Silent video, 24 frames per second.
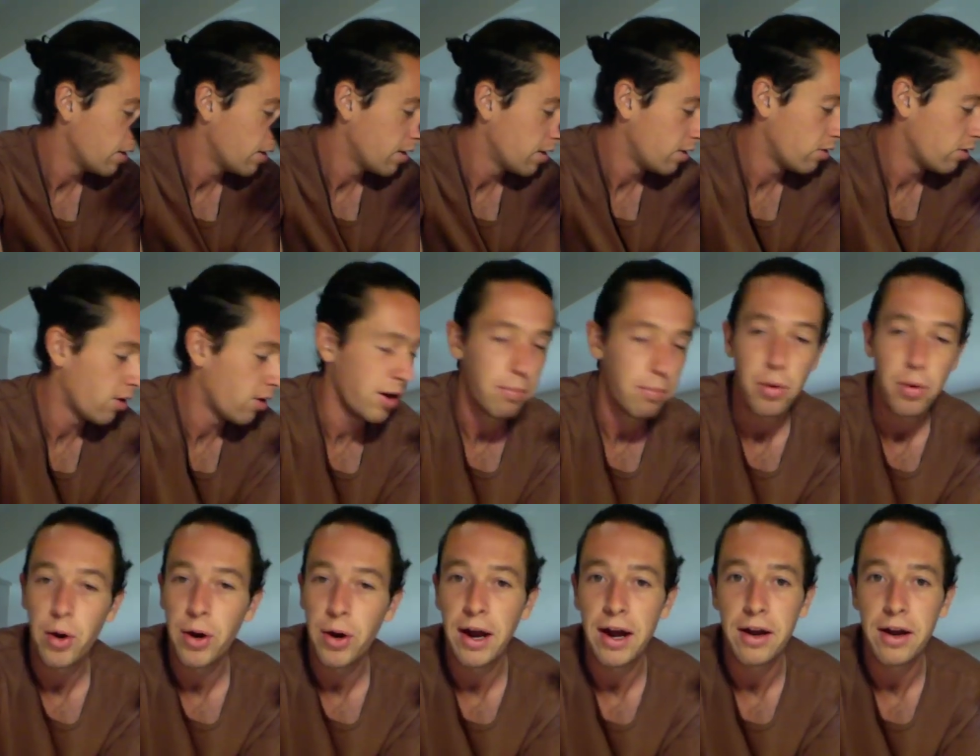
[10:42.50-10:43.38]

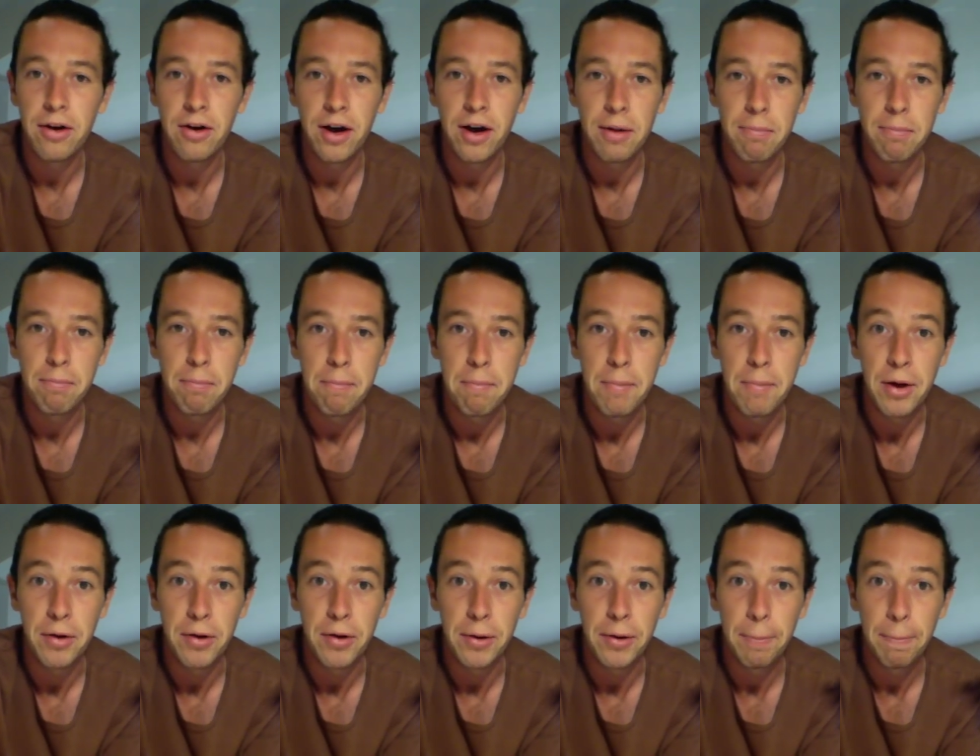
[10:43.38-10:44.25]
9.89
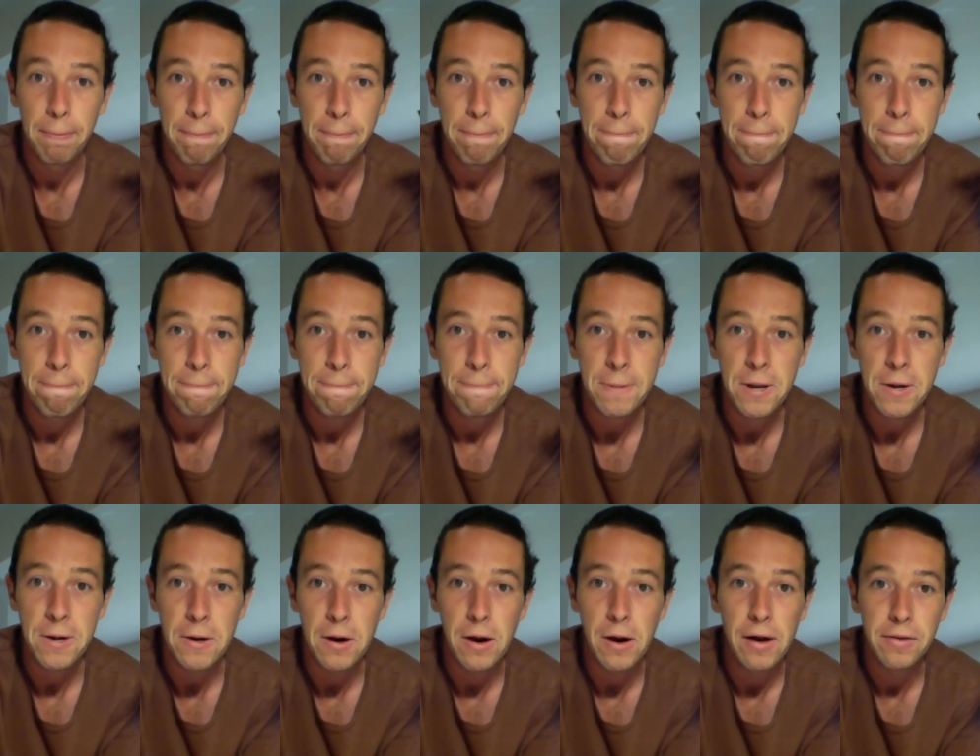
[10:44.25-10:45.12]
million.
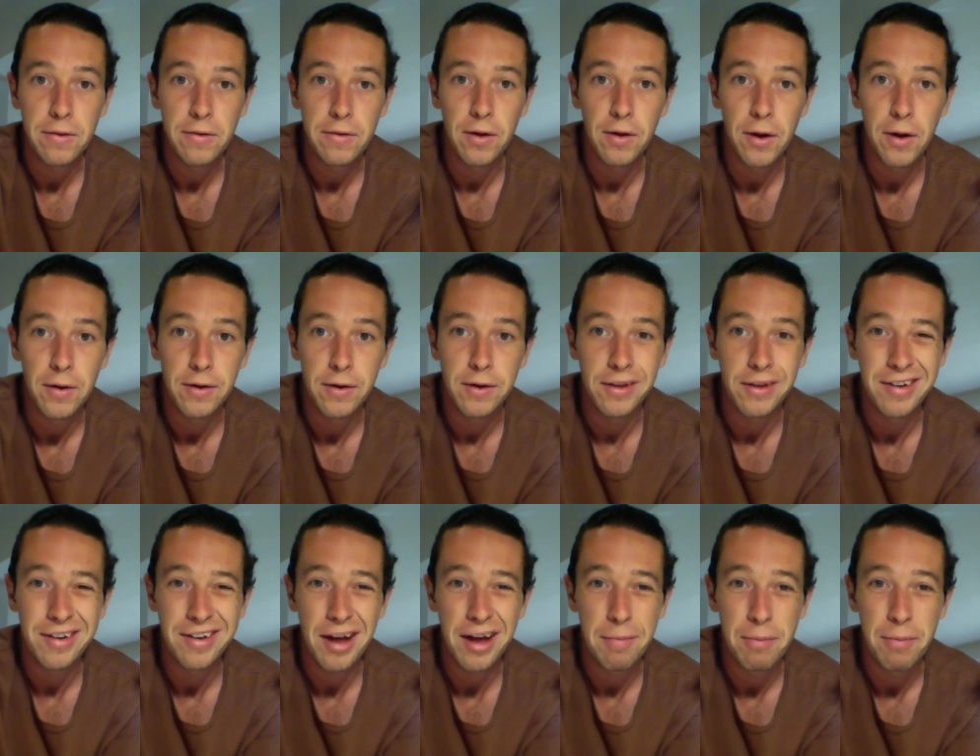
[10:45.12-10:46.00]
All right, so
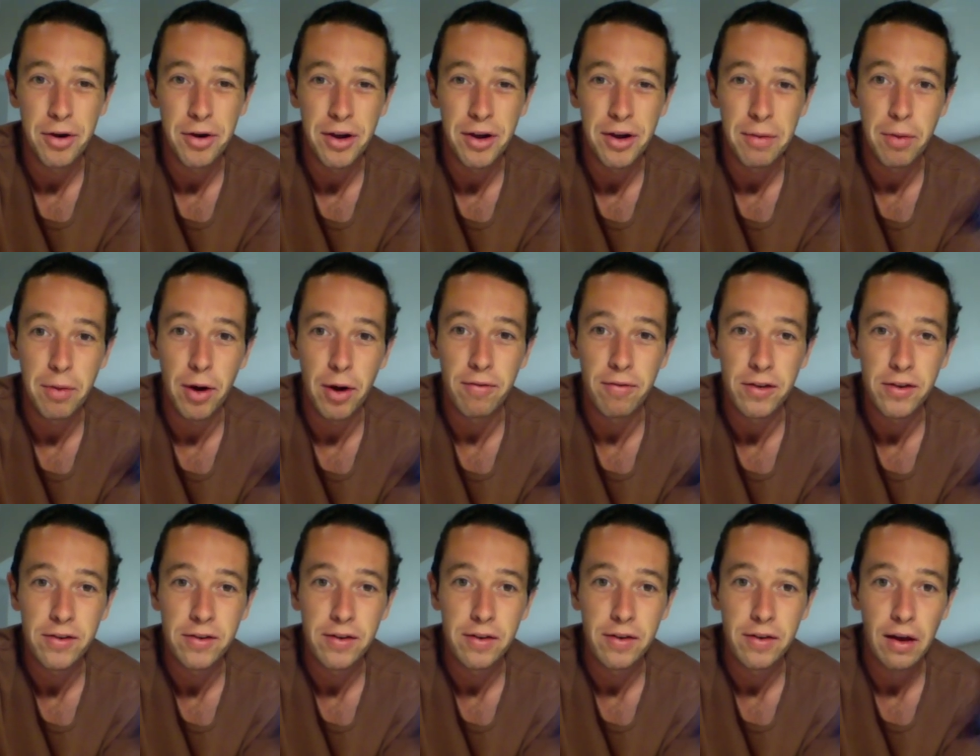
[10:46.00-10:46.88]
nearly 10 million
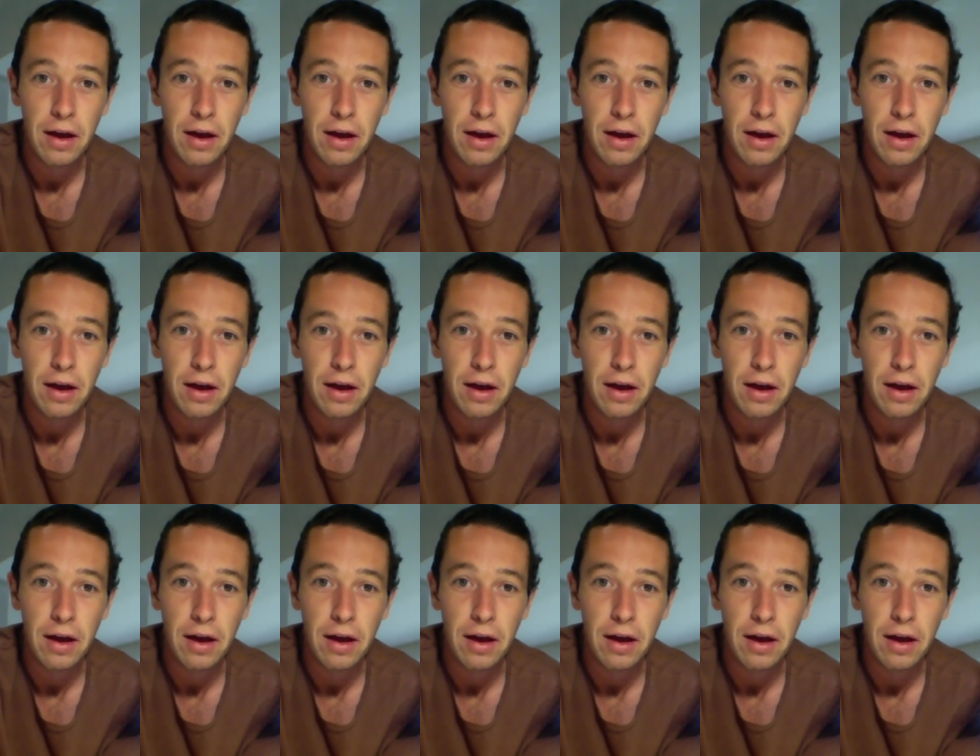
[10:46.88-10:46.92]
Bovis